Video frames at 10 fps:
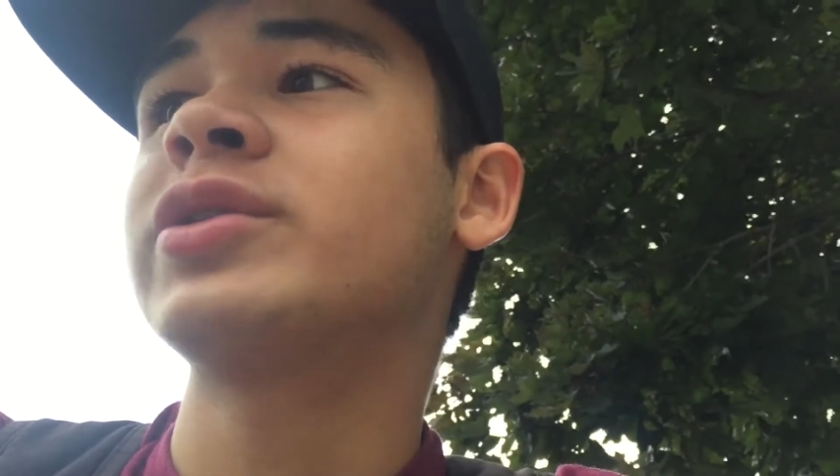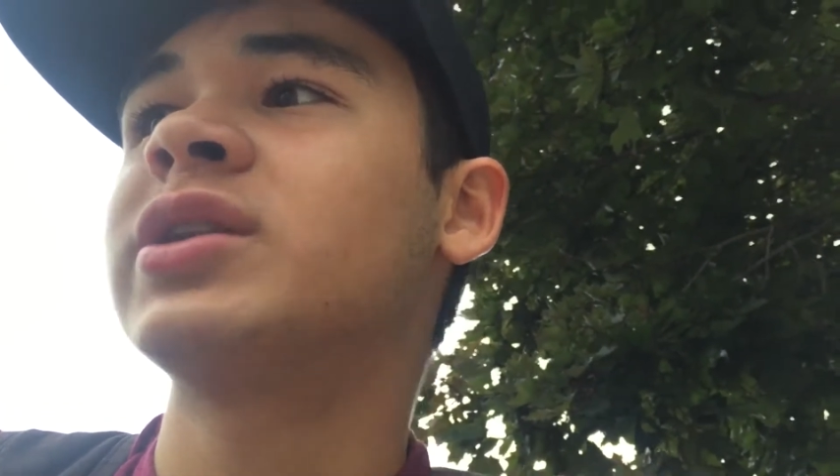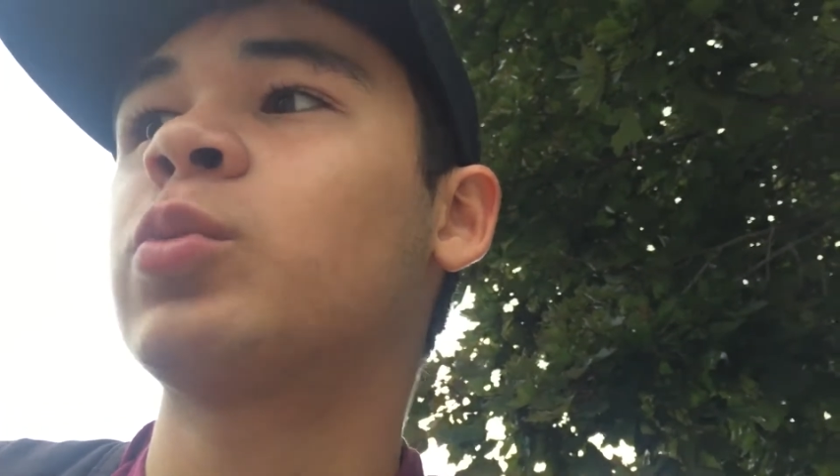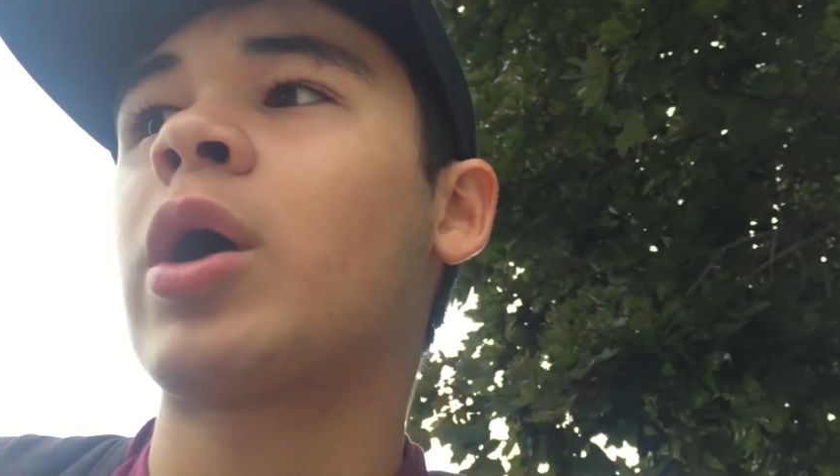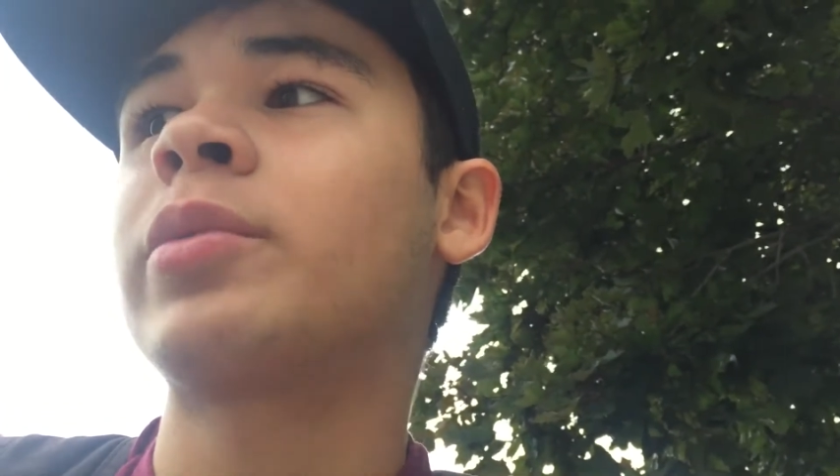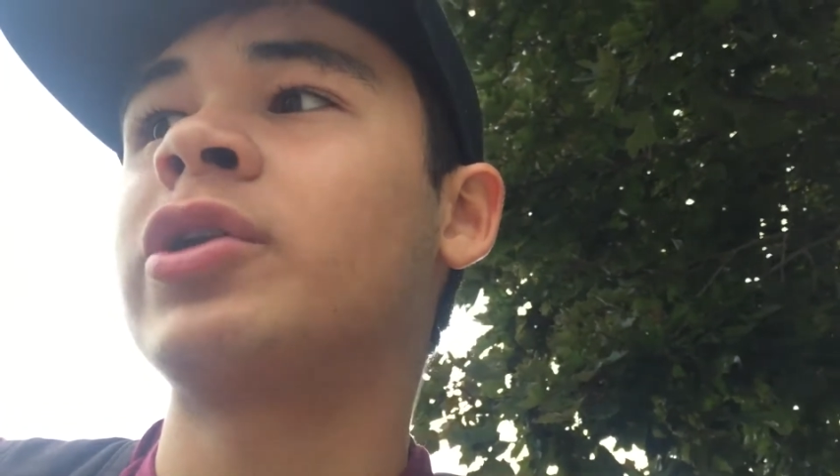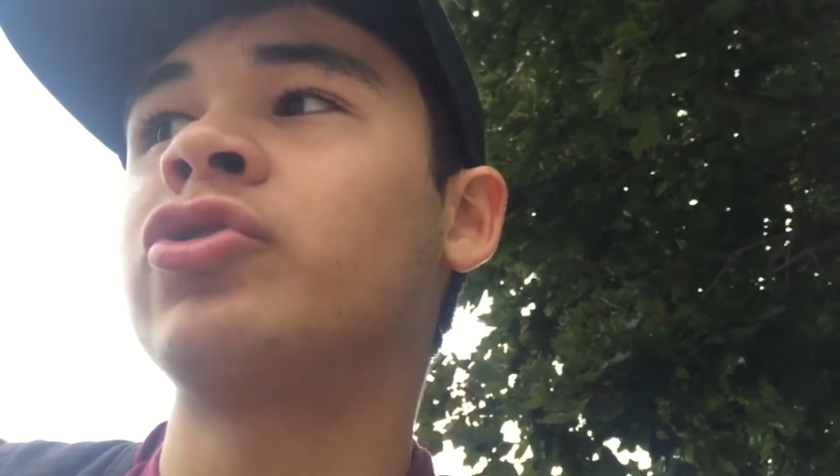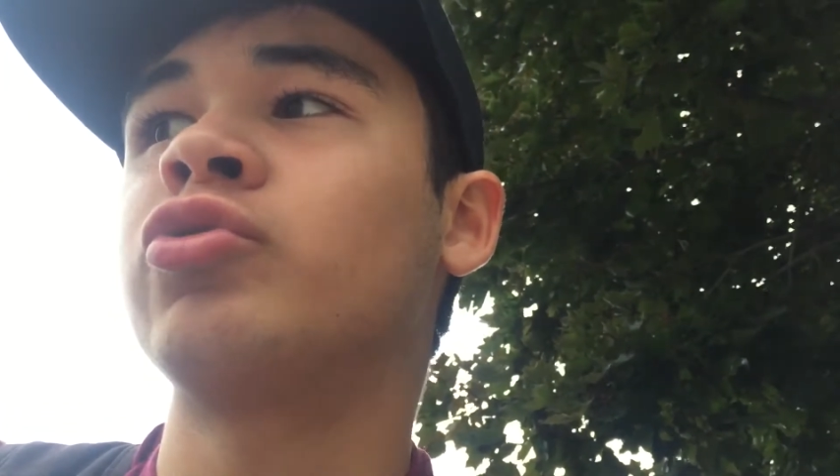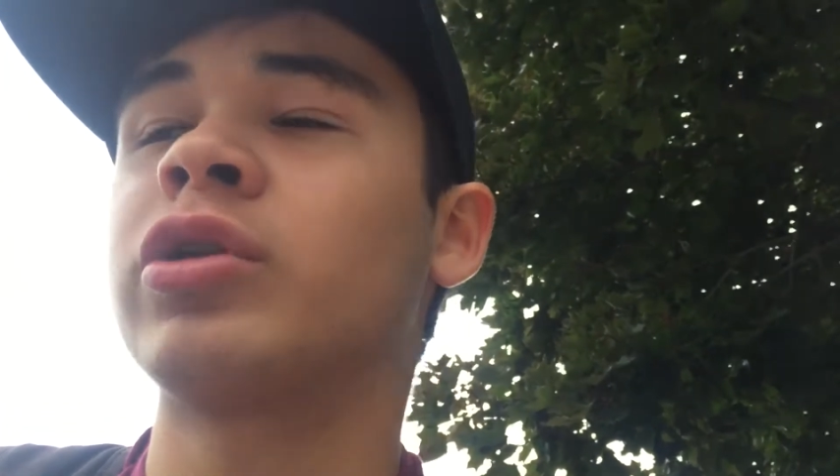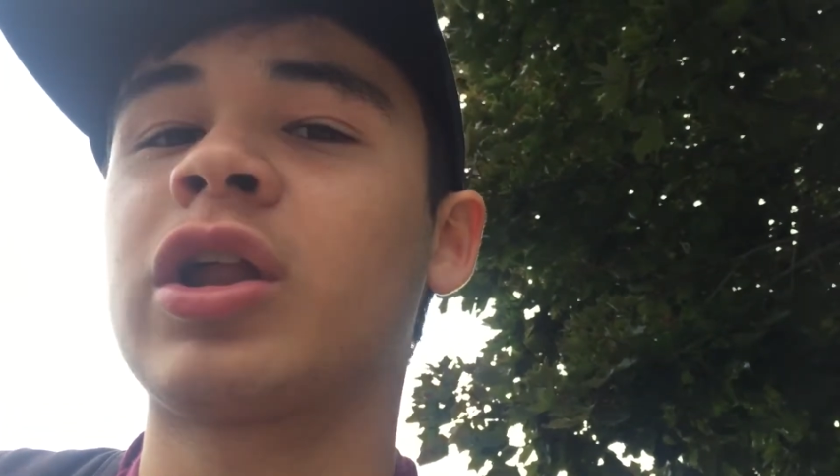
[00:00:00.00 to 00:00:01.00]
reason why we
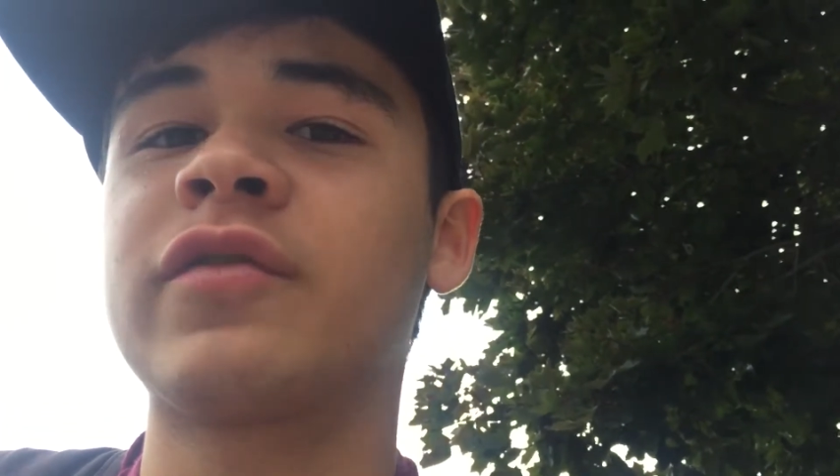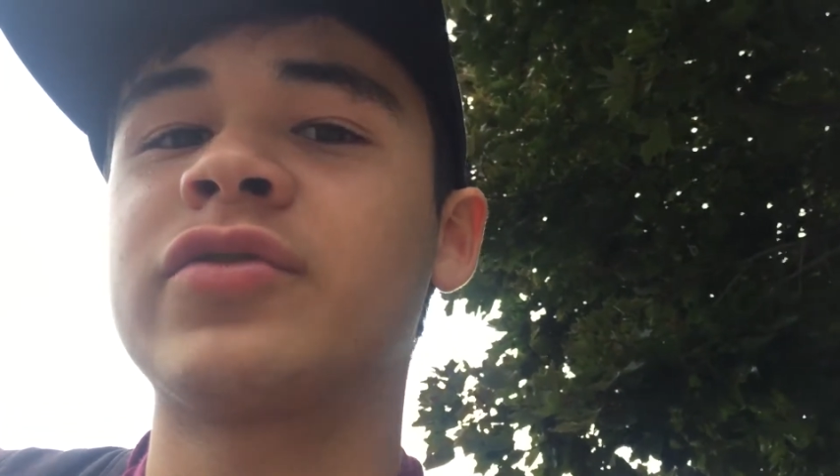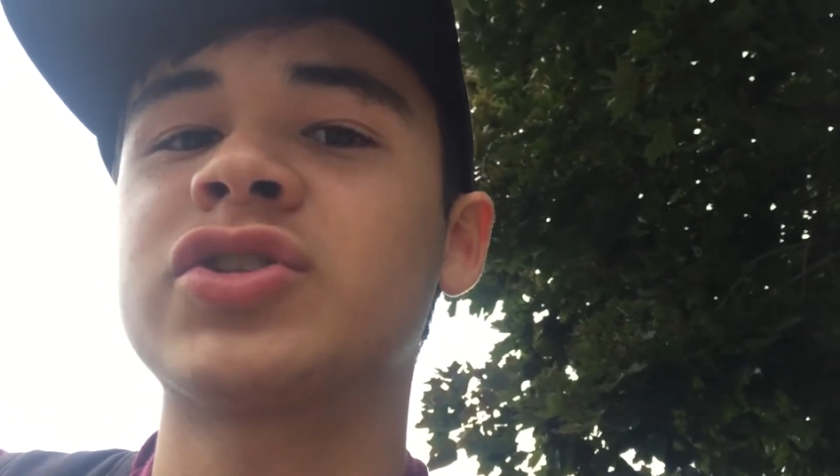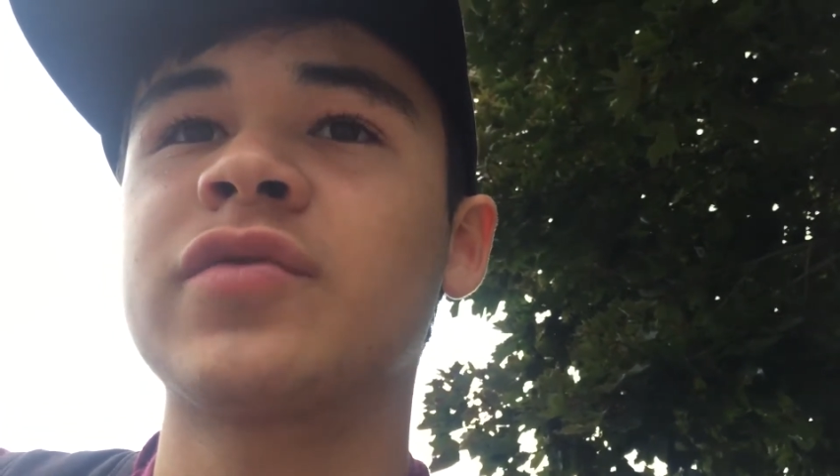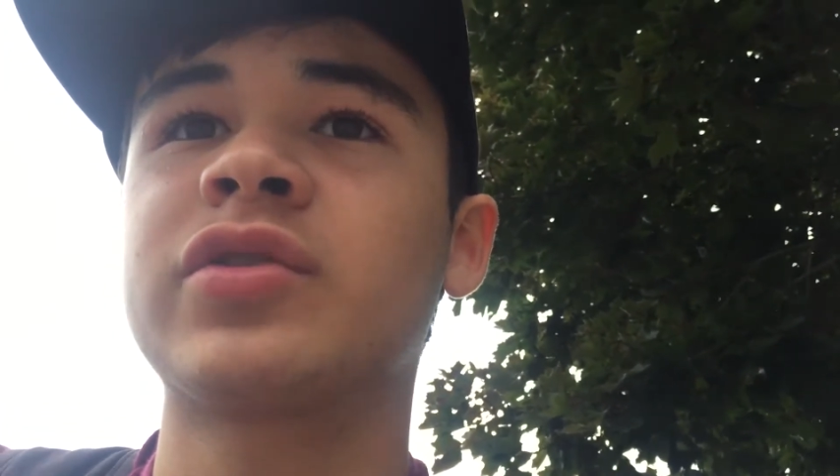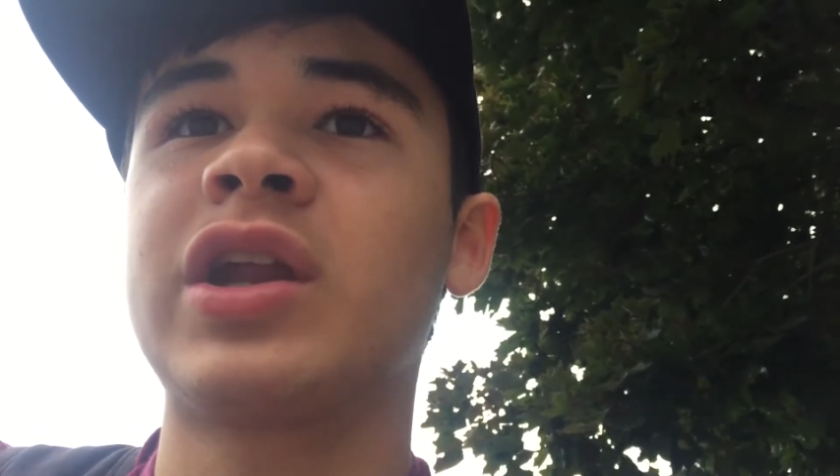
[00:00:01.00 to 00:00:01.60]
didn't do a lot of stuff